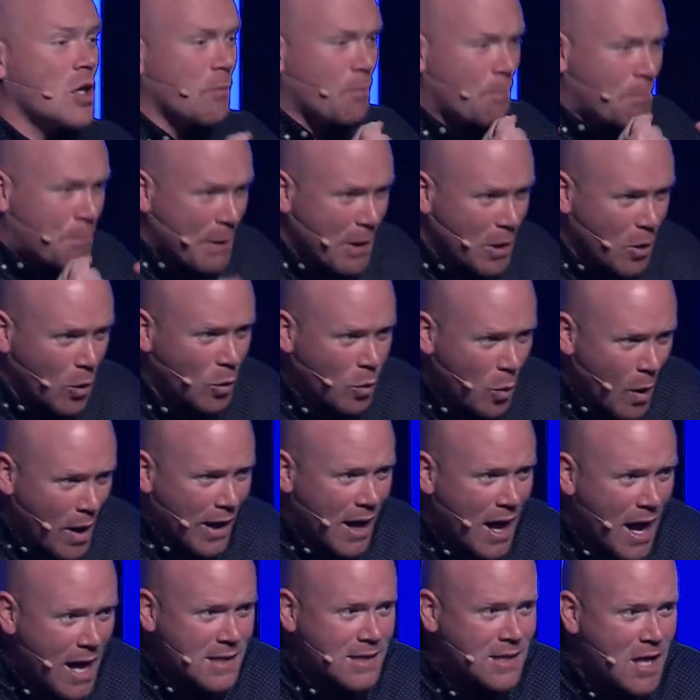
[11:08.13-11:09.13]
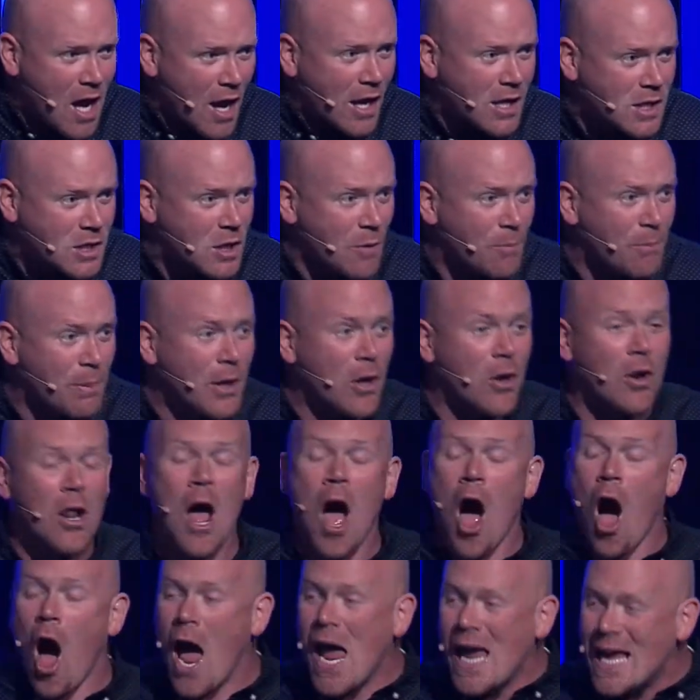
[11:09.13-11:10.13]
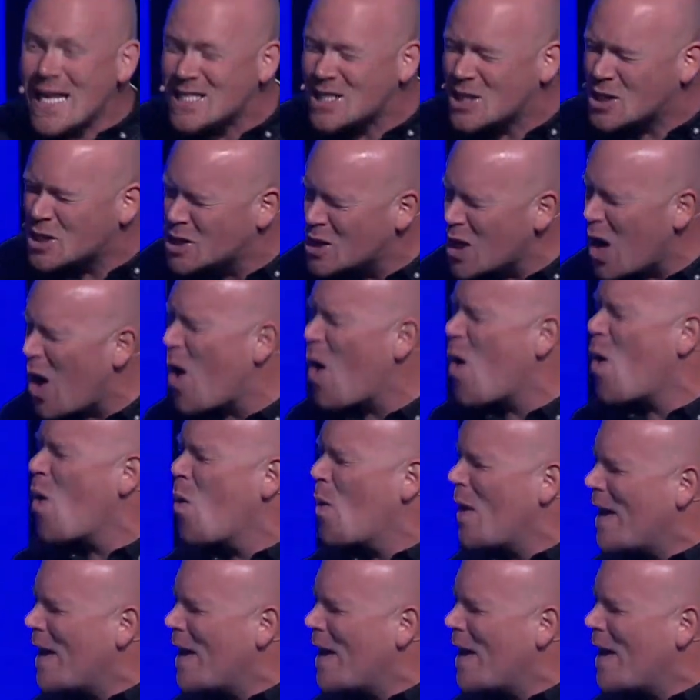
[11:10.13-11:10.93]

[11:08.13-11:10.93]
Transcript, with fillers: build what God's got us to build, it's so